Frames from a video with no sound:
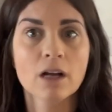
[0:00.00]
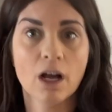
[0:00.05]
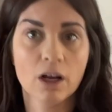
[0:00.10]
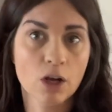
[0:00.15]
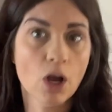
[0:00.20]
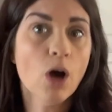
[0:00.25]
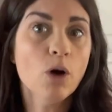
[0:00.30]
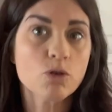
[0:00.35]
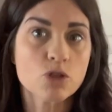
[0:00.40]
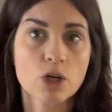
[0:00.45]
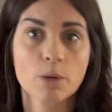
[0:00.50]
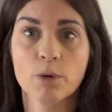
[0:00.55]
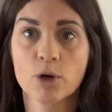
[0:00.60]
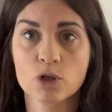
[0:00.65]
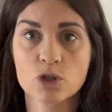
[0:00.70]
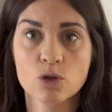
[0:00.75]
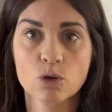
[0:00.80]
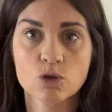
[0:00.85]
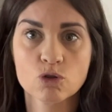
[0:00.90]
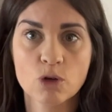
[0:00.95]
coach, a
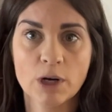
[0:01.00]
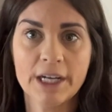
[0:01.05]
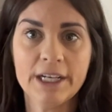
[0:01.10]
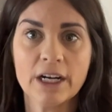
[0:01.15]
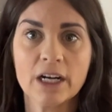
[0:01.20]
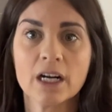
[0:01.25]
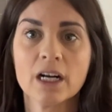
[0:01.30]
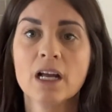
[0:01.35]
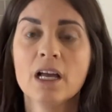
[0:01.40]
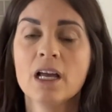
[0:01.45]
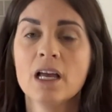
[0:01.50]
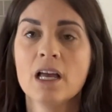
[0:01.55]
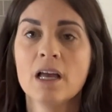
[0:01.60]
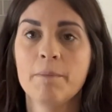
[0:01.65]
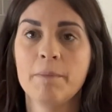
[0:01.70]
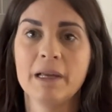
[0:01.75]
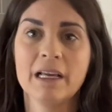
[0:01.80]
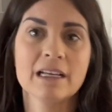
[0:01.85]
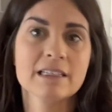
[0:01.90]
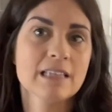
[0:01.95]
personal trainer,
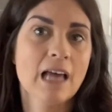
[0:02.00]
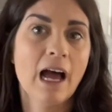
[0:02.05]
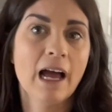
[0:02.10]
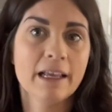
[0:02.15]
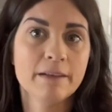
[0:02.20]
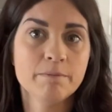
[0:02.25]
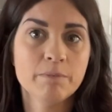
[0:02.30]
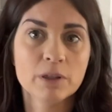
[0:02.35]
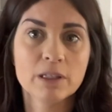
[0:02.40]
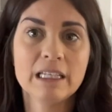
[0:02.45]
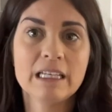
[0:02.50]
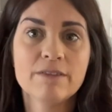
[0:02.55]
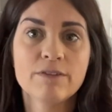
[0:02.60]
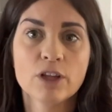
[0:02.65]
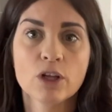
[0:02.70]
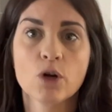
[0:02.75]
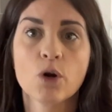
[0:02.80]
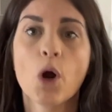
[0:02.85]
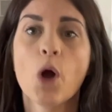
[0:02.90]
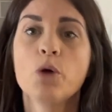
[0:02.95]
because I believe in
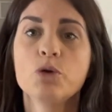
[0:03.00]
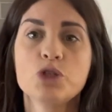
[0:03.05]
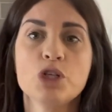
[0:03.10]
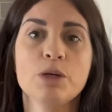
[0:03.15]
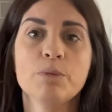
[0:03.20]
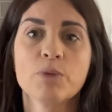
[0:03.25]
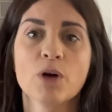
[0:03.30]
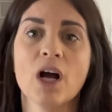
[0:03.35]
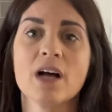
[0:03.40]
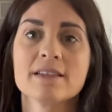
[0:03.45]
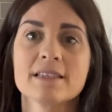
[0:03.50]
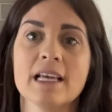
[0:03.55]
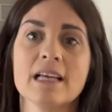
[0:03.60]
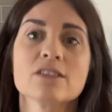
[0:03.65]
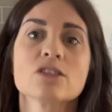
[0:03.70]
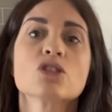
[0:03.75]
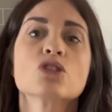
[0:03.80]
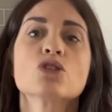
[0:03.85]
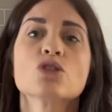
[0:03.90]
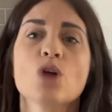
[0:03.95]
the coaching
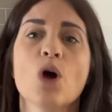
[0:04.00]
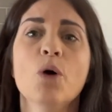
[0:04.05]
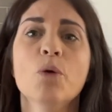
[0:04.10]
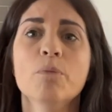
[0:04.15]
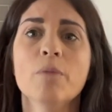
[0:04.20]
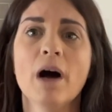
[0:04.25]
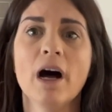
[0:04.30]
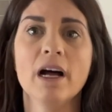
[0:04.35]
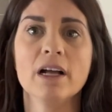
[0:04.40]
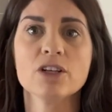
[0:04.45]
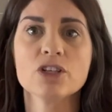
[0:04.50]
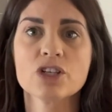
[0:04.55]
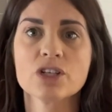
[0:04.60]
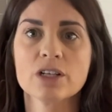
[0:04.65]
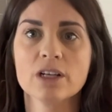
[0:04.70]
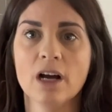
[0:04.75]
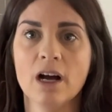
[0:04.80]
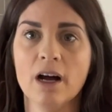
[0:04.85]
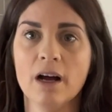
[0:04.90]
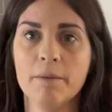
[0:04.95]
process so much
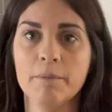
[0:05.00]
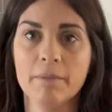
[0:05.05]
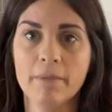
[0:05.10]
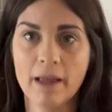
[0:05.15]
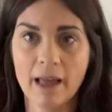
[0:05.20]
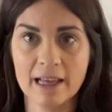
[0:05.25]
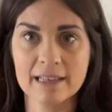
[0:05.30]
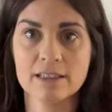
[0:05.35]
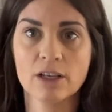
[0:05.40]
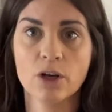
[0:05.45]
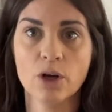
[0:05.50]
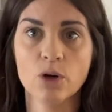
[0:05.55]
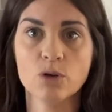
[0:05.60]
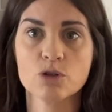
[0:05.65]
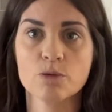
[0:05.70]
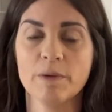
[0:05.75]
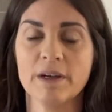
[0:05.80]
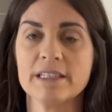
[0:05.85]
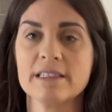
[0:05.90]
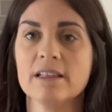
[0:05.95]
as a
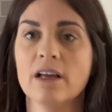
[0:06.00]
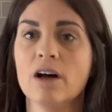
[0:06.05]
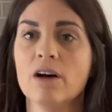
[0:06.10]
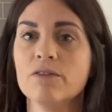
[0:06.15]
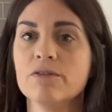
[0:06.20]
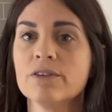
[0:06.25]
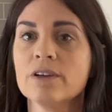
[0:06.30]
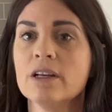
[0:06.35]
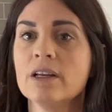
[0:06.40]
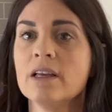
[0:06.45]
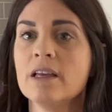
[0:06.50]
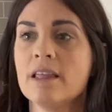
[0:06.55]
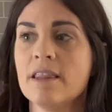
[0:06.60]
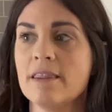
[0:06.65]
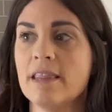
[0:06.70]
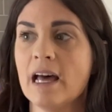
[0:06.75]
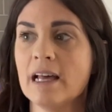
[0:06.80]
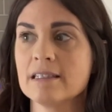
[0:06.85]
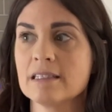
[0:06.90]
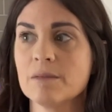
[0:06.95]
coach myself
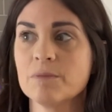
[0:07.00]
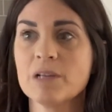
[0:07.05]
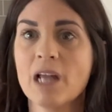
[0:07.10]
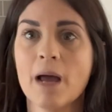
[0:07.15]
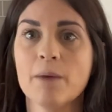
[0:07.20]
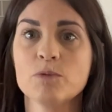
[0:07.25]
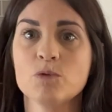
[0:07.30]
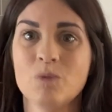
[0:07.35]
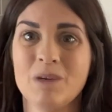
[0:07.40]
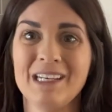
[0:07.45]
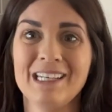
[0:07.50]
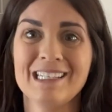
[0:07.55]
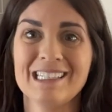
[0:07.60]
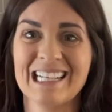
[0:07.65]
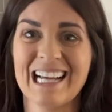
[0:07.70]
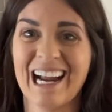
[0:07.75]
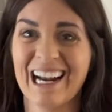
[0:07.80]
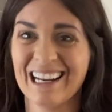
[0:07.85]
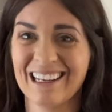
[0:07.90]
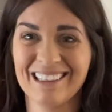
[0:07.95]
that sometimes we
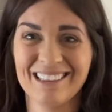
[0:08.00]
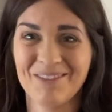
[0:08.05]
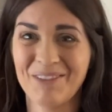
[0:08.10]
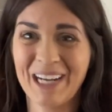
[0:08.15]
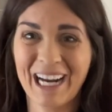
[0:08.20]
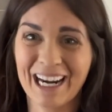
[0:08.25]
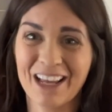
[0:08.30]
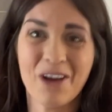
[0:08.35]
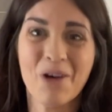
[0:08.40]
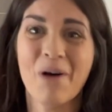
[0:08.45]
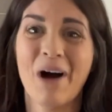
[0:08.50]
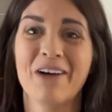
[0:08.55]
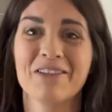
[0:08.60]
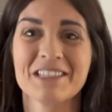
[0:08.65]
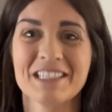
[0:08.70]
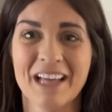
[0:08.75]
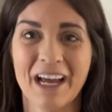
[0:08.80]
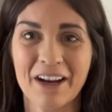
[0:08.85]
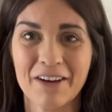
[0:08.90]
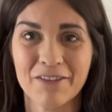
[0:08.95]
got to go
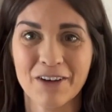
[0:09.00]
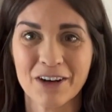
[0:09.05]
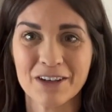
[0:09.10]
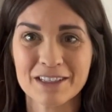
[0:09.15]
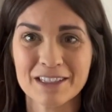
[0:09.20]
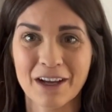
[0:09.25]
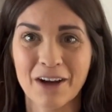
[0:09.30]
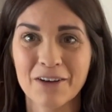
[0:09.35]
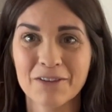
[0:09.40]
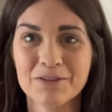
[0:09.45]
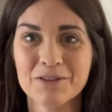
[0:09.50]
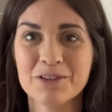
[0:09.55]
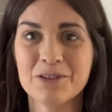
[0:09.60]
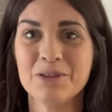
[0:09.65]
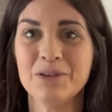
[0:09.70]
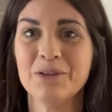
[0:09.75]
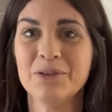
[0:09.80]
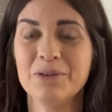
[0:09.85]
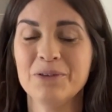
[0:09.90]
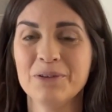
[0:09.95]
outside of ourselves
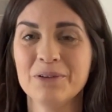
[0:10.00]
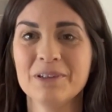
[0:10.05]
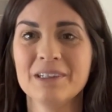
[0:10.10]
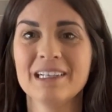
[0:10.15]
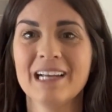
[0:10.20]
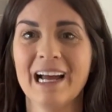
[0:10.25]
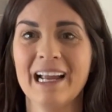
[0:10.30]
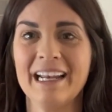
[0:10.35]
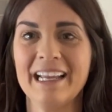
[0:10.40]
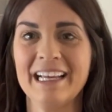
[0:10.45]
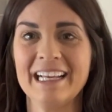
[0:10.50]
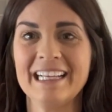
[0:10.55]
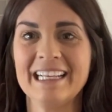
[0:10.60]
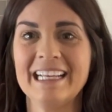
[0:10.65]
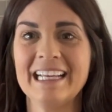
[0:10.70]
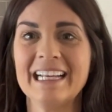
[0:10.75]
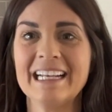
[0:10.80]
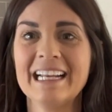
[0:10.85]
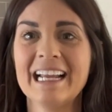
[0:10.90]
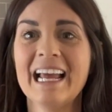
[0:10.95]
to kind of
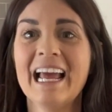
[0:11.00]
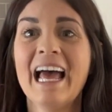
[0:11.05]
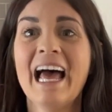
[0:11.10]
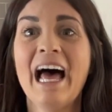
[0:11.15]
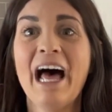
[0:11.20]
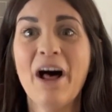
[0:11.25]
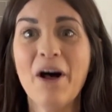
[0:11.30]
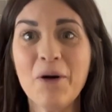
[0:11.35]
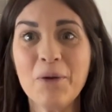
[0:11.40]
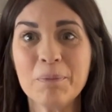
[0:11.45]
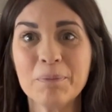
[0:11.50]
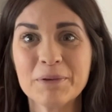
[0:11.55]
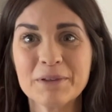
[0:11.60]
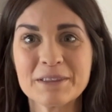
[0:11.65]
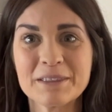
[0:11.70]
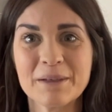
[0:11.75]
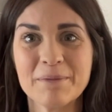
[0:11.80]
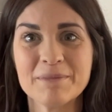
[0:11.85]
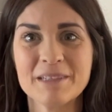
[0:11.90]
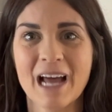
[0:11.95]
get help
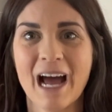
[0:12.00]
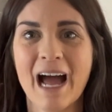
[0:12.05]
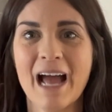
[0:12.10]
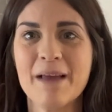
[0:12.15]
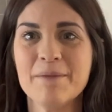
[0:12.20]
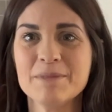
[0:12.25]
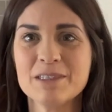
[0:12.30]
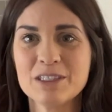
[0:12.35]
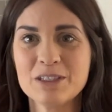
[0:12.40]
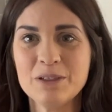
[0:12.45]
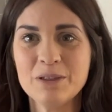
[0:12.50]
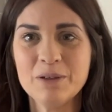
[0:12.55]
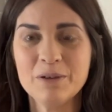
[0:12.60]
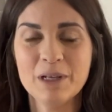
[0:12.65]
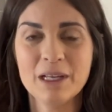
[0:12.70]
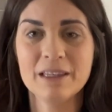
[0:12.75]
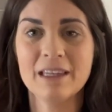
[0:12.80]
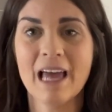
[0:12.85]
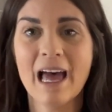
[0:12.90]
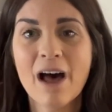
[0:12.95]
sometimes. The
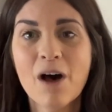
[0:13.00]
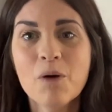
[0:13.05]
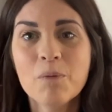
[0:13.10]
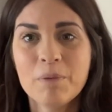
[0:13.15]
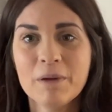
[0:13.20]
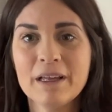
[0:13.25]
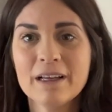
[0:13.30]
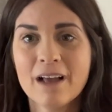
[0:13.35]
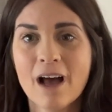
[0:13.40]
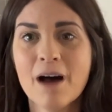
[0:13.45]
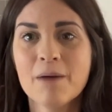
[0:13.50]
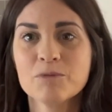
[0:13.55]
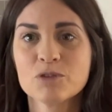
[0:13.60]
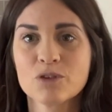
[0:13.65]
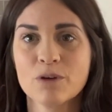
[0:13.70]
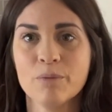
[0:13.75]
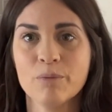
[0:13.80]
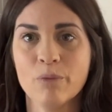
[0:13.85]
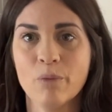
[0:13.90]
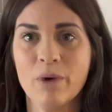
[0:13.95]
help comes
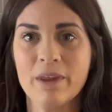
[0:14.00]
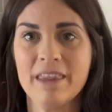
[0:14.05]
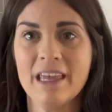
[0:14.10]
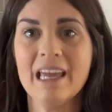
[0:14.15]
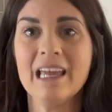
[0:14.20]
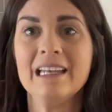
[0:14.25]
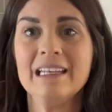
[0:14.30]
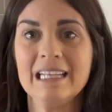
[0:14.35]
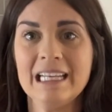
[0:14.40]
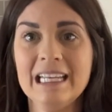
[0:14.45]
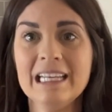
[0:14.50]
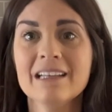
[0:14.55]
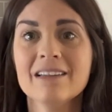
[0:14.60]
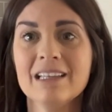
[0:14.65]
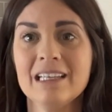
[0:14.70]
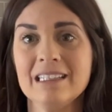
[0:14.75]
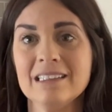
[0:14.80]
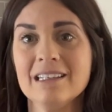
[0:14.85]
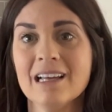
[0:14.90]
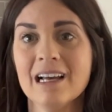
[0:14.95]
from within.
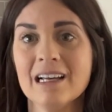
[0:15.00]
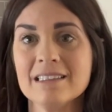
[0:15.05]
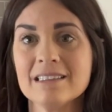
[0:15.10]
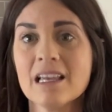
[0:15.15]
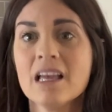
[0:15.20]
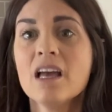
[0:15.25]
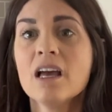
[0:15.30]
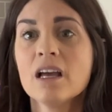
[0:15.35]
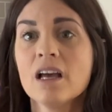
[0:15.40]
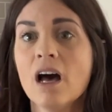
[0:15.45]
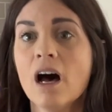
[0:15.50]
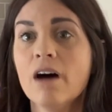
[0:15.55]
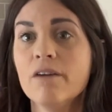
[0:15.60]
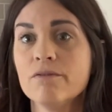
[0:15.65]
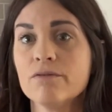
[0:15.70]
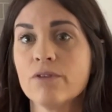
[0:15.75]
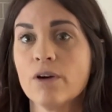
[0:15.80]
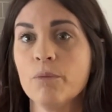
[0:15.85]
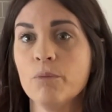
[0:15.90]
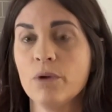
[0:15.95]
Healing does
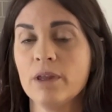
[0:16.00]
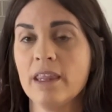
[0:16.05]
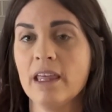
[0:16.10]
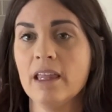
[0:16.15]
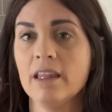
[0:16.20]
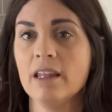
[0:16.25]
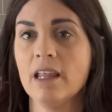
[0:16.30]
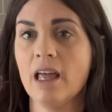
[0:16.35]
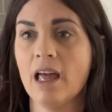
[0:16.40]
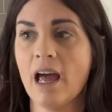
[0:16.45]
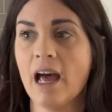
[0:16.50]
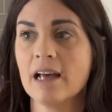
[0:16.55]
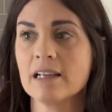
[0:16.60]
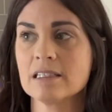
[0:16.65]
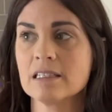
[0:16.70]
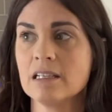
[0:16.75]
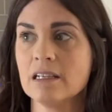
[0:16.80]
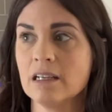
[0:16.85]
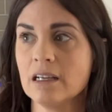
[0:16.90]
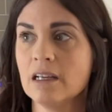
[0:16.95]
come from within. It
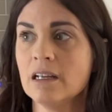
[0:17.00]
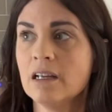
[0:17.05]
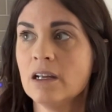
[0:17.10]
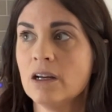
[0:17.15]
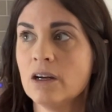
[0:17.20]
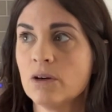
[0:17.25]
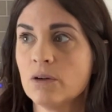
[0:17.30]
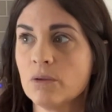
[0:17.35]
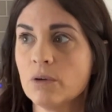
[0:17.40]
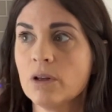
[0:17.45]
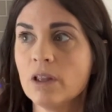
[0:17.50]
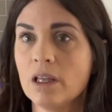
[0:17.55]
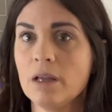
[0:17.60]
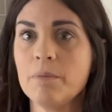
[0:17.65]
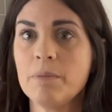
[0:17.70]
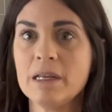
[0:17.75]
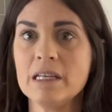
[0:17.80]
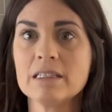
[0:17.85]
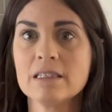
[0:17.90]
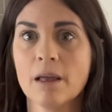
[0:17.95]
has to really
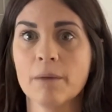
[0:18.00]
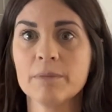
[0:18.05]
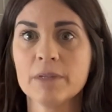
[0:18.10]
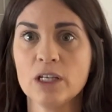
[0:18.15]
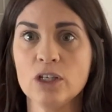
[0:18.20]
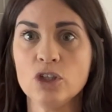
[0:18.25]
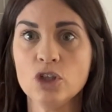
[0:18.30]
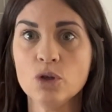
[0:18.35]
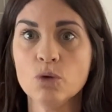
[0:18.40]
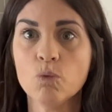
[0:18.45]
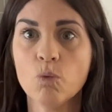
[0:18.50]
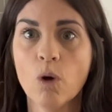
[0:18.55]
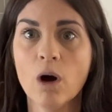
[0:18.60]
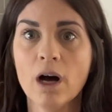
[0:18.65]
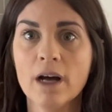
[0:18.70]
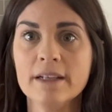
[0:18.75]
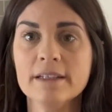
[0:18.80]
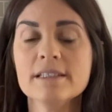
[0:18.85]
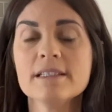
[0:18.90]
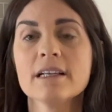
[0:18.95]
be something you
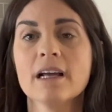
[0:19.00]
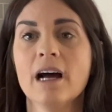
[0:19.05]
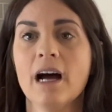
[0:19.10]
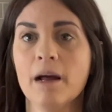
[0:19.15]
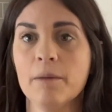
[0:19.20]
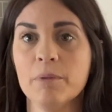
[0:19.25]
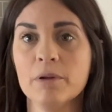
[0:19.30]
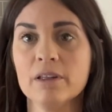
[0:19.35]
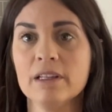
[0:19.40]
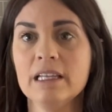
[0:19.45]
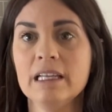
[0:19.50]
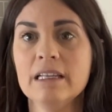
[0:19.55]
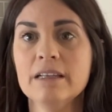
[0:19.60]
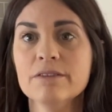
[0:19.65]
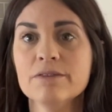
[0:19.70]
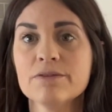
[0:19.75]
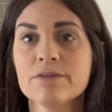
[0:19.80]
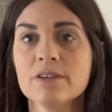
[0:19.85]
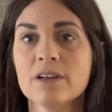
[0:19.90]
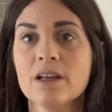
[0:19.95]
want, I
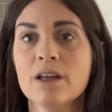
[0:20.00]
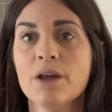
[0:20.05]
believe.